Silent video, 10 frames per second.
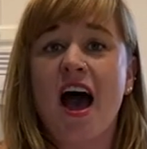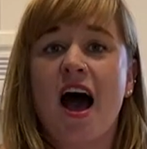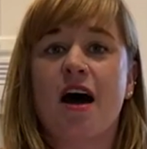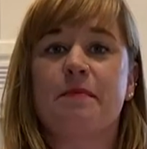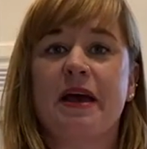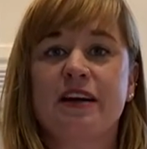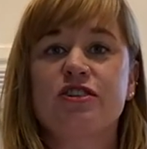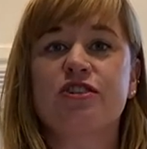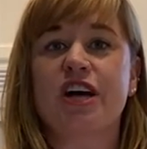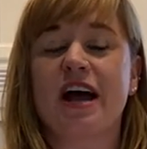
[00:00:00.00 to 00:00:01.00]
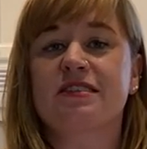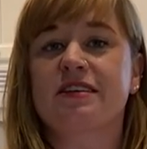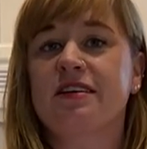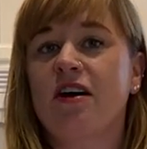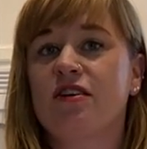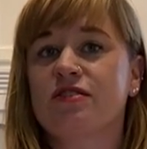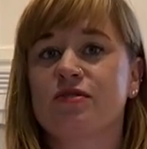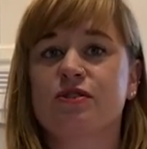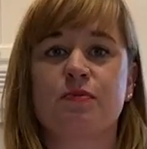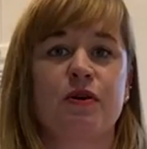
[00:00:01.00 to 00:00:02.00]
Um, Andrew Jackson
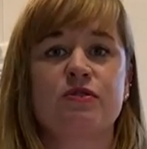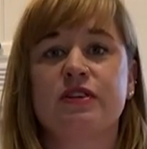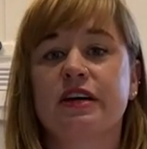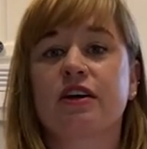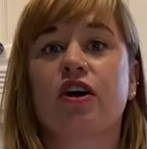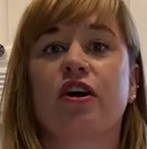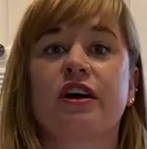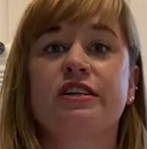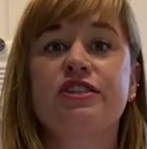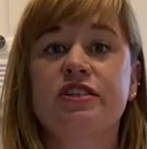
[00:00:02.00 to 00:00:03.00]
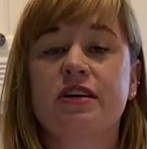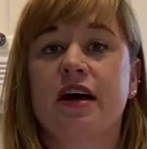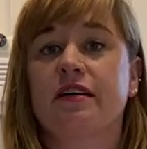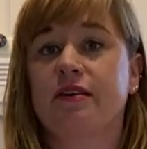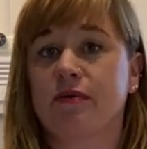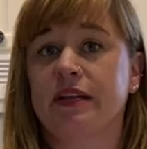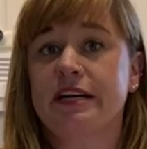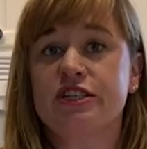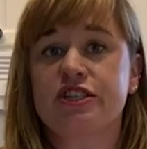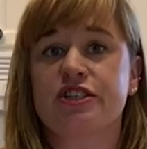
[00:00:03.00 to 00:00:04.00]
also supposedly encouraged uh, their
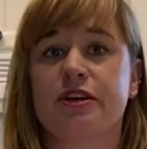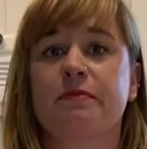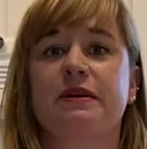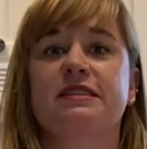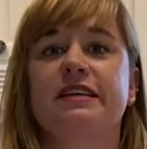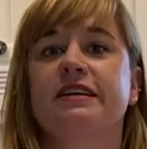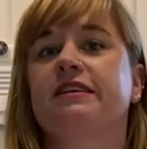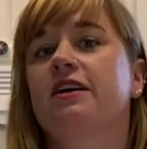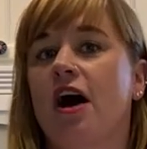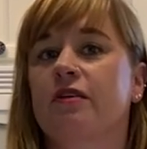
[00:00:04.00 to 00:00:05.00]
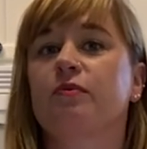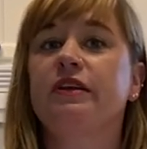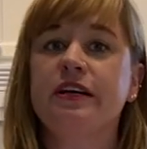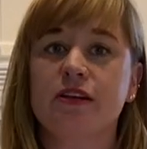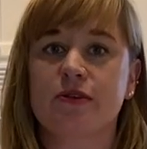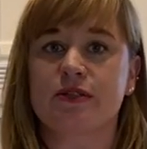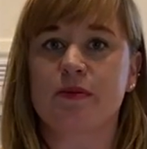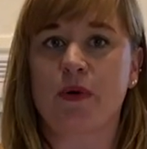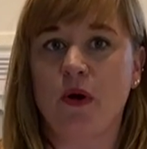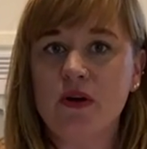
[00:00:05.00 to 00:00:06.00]
relationship as he had gotten really close
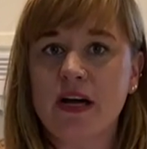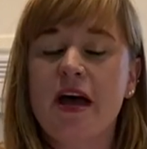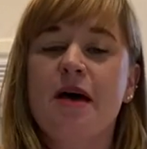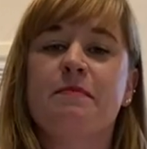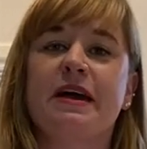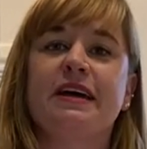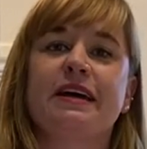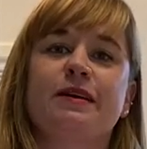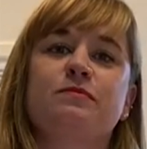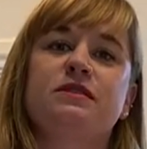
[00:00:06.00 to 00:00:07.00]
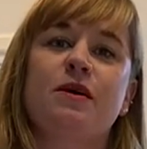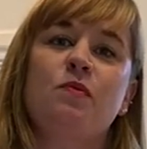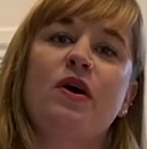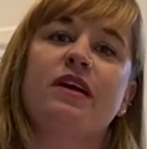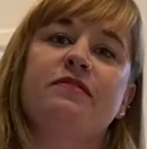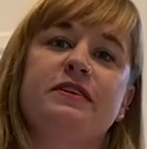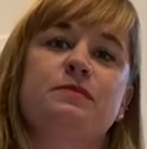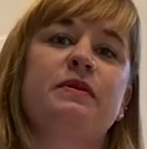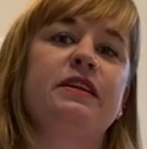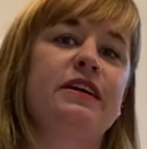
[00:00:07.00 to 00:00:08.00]
to Polk, making him somewhat of his
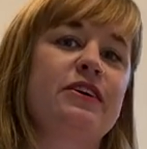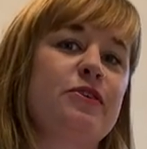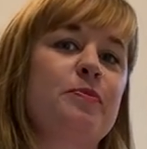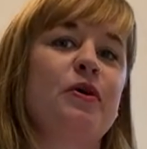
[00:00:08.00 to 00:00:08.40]
political